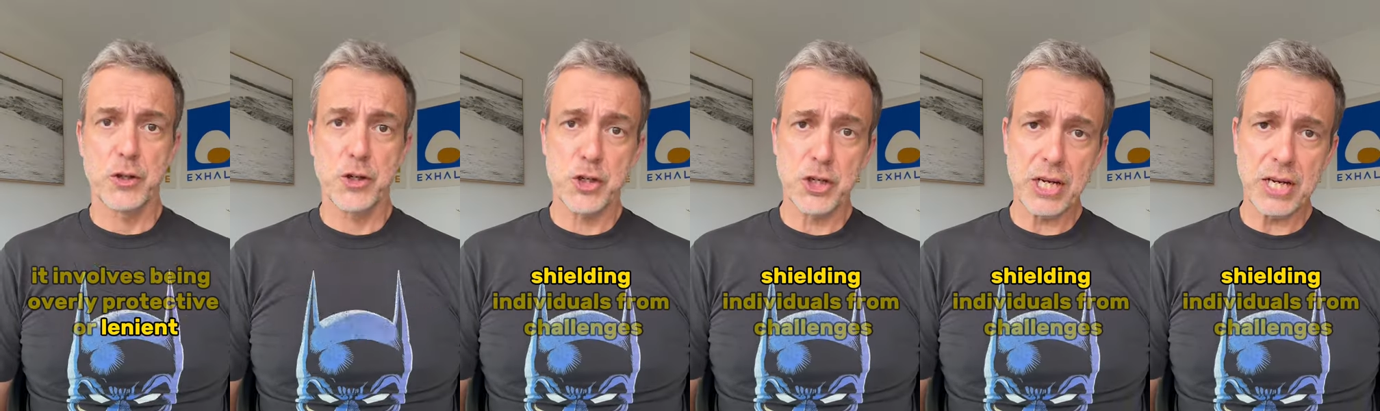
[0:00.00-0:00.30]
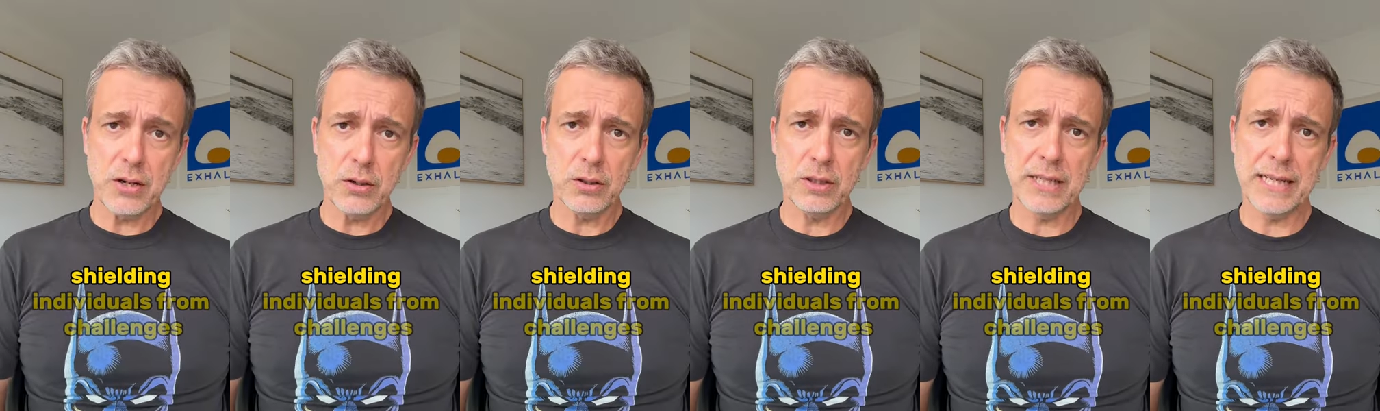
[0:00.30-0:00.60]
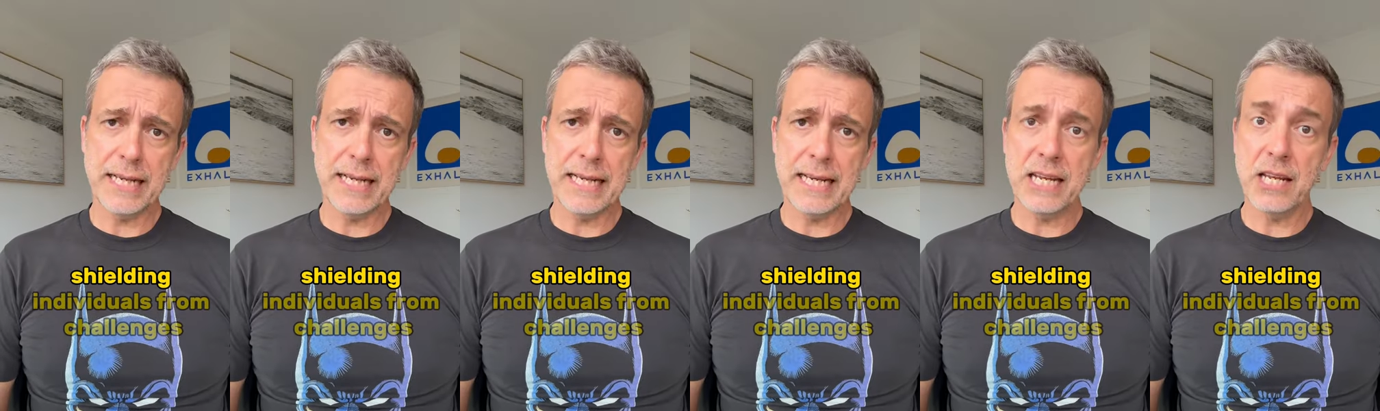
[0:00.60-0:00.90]

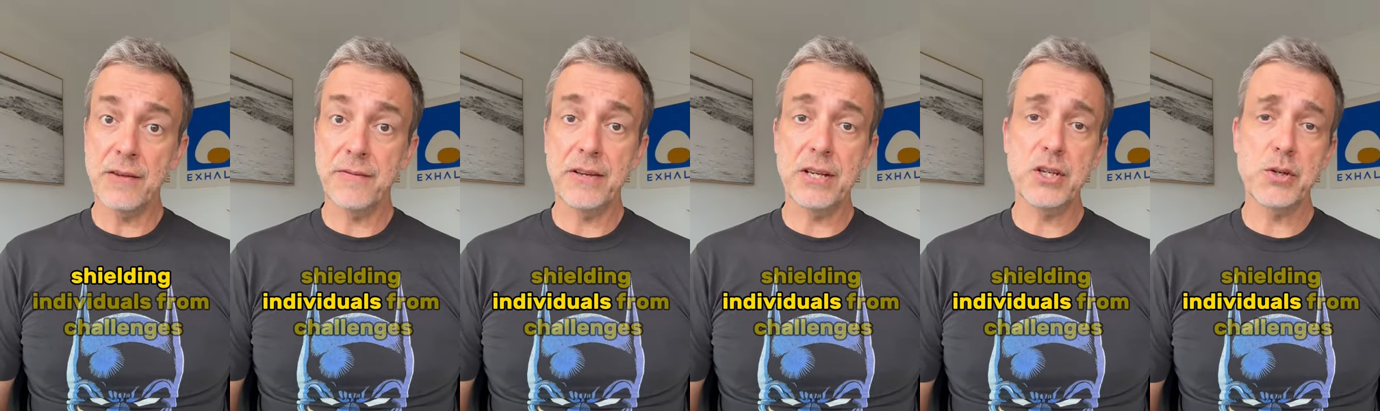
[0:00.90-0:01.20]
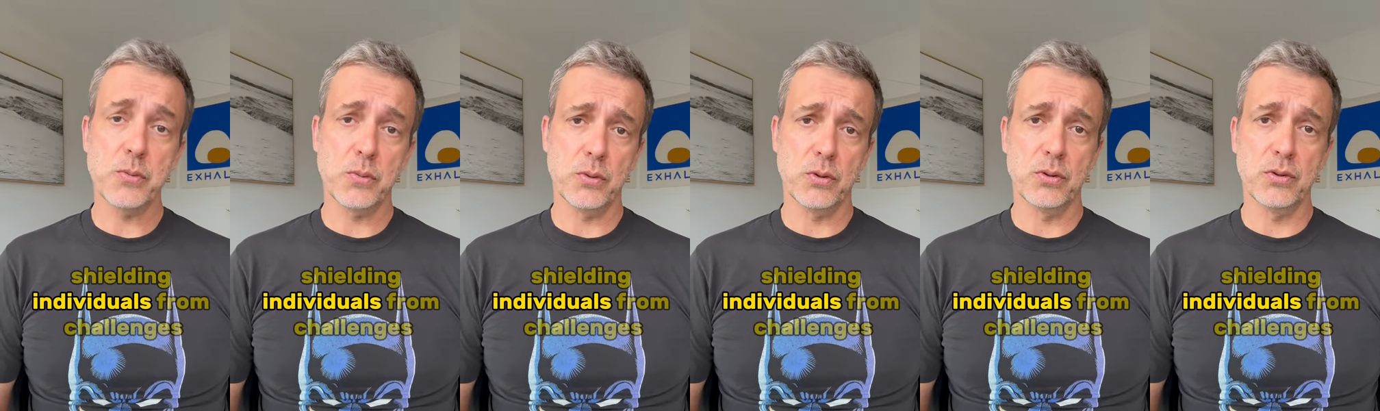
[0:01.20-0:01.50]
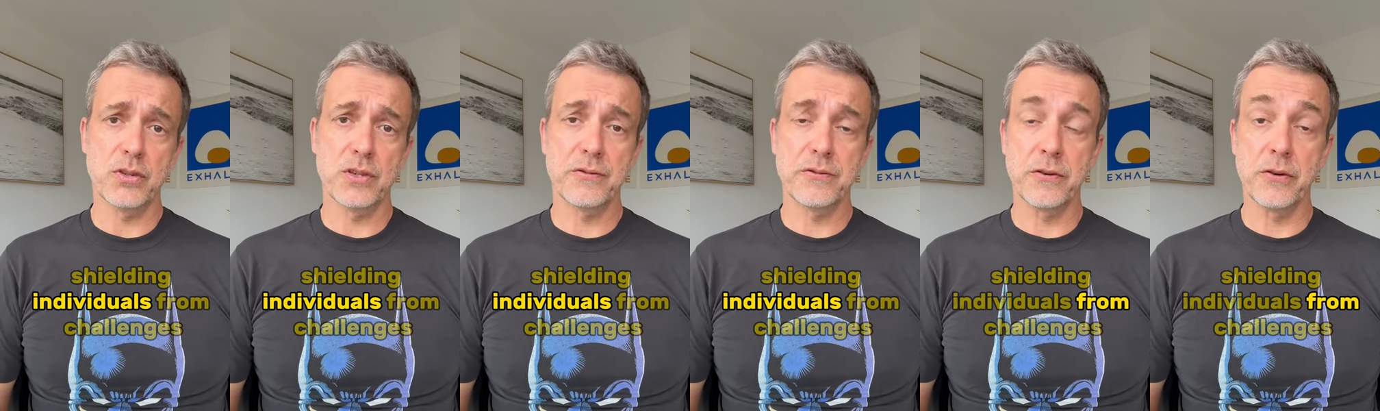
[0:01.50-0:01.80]
shielding
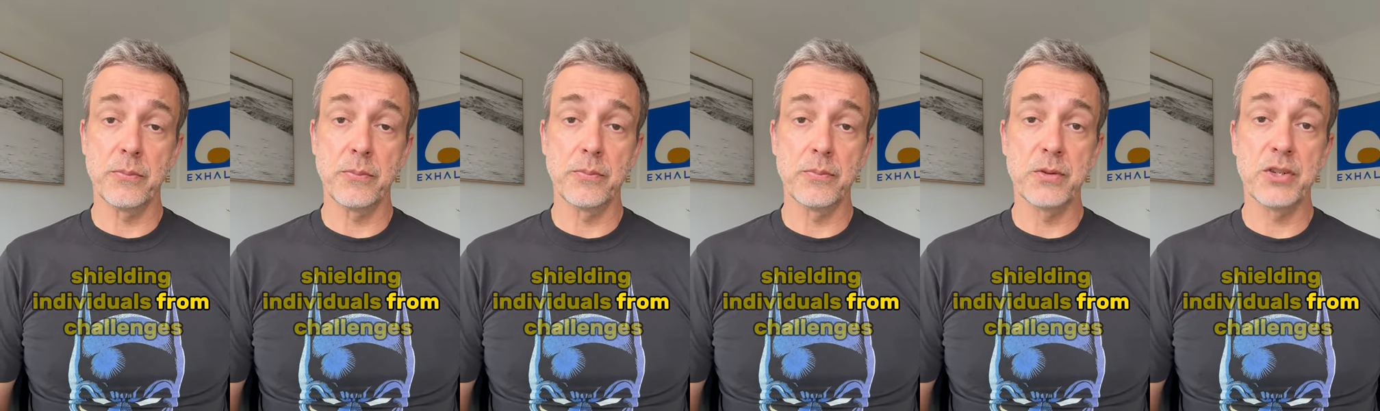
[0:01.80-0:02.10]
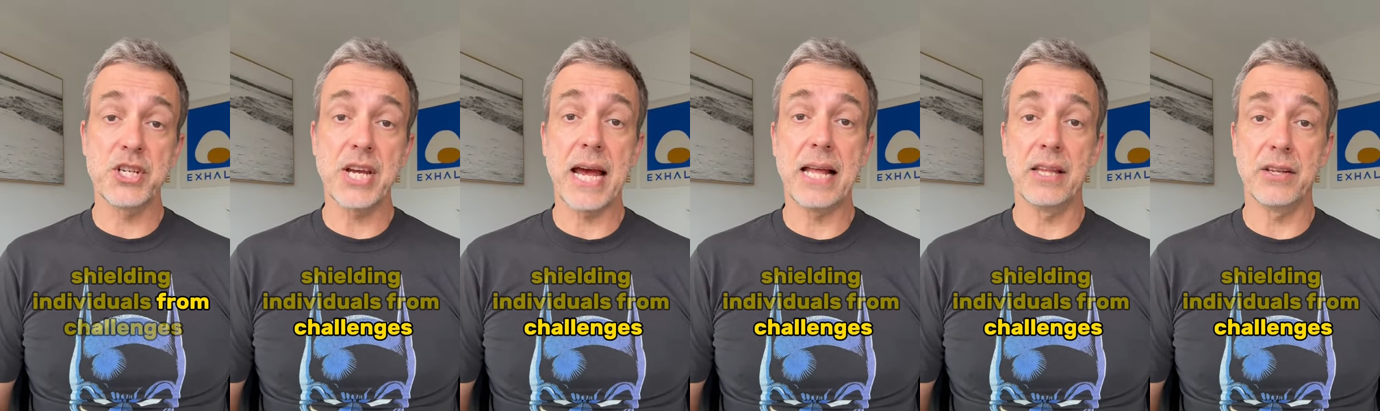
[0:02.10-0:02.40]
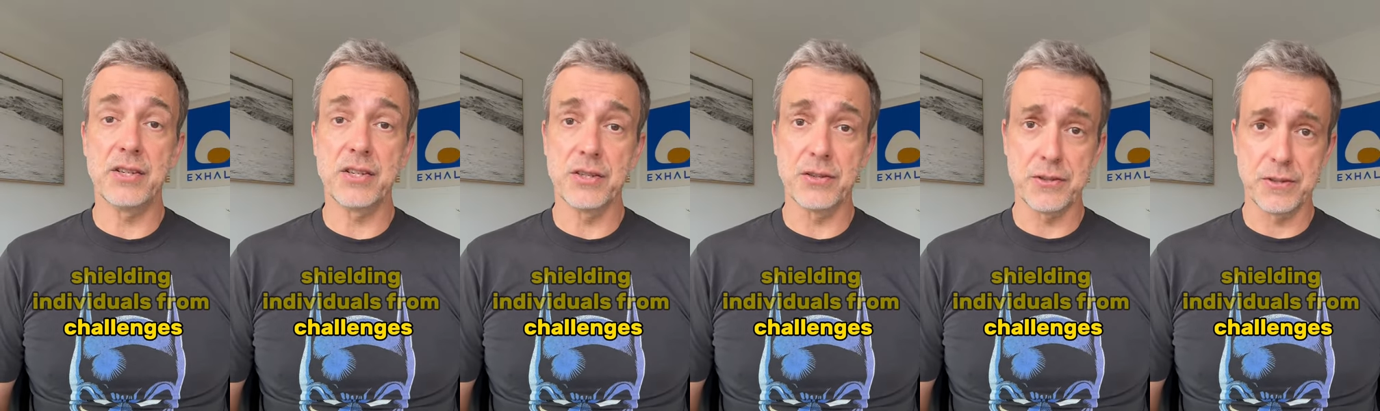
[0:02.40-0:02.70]
individuals from
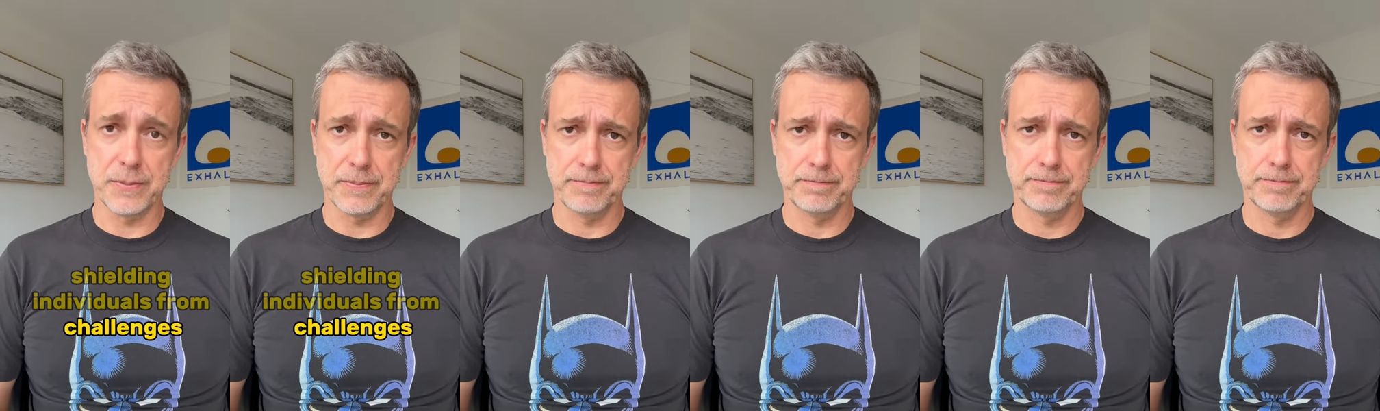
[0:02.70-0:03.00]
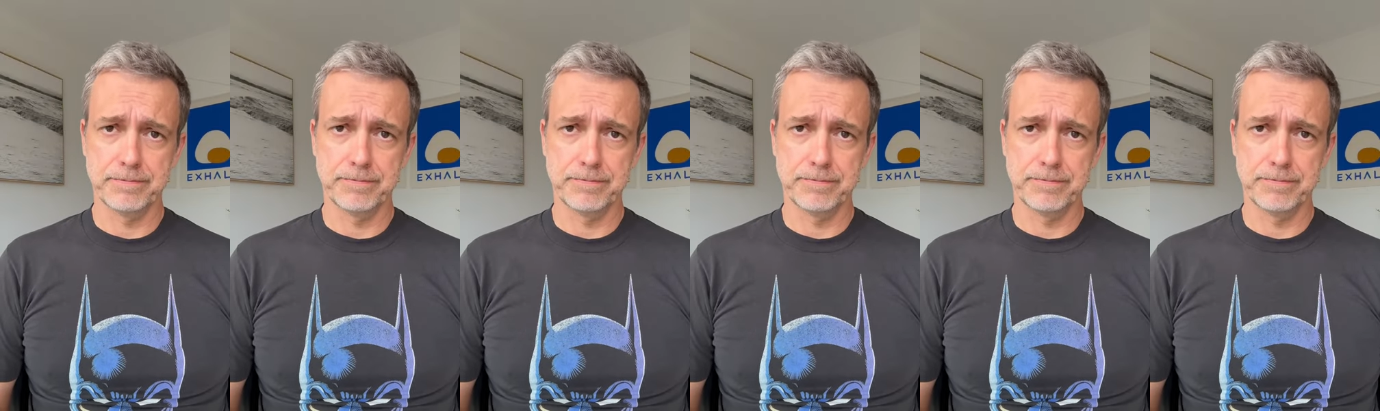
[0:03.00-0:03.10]
challenges.